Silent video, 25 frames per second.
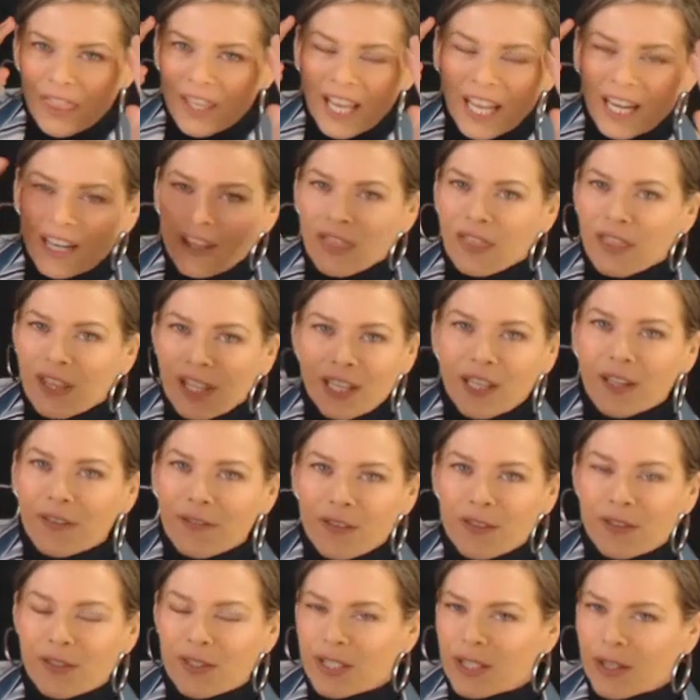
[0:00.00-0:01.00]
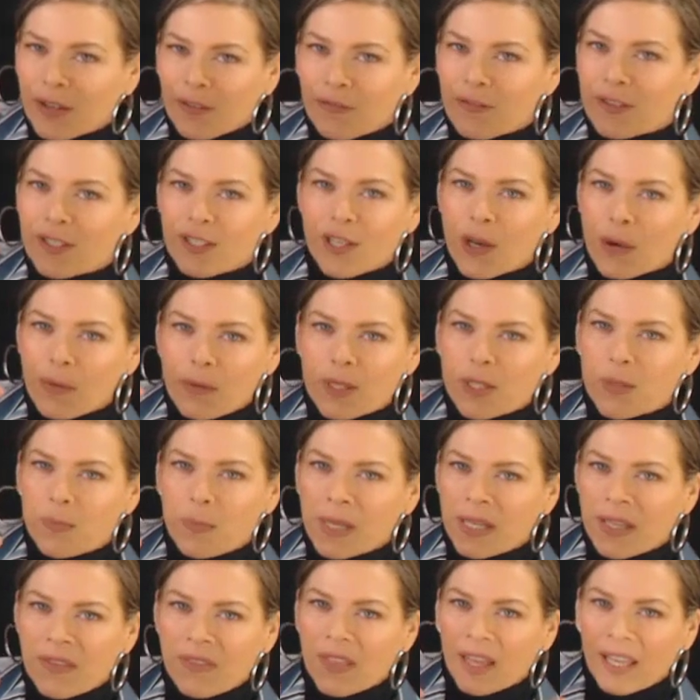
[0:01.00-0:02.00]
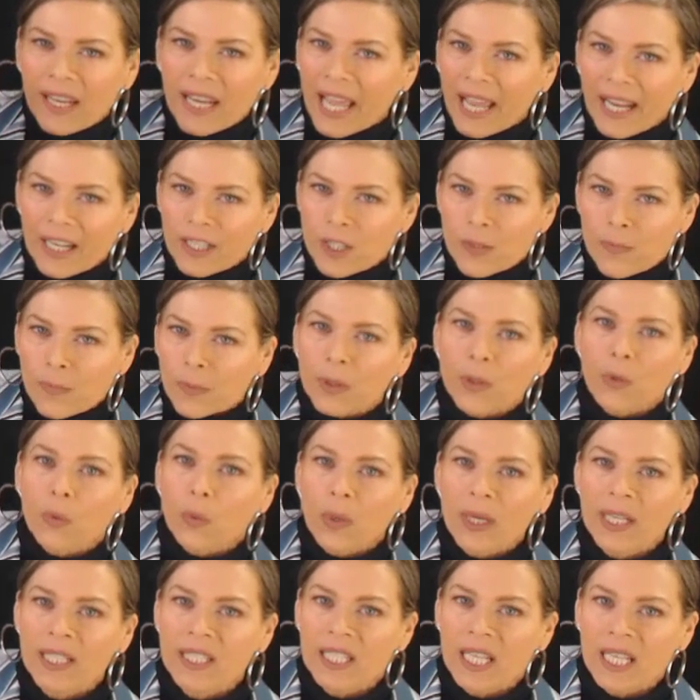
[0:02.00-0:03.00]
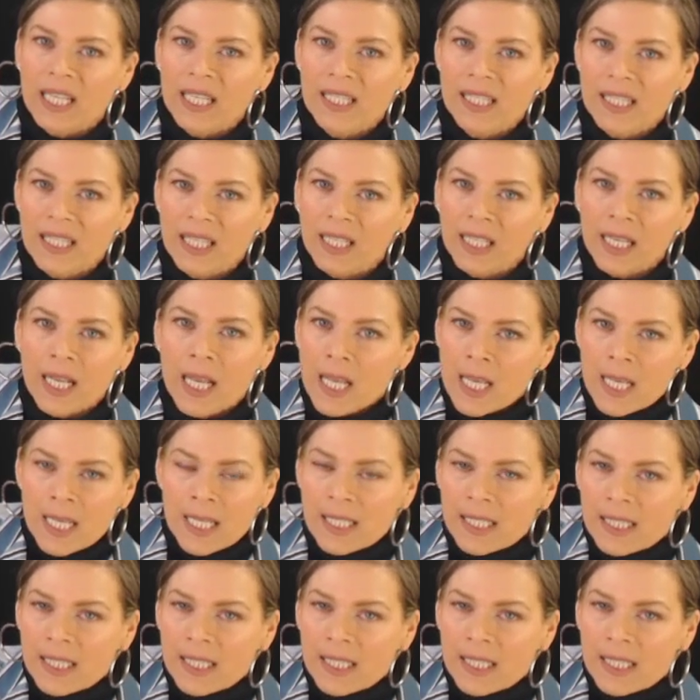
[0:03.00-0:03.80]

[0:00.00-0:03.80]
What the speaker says: gotta think of yourself as always being that expert witness and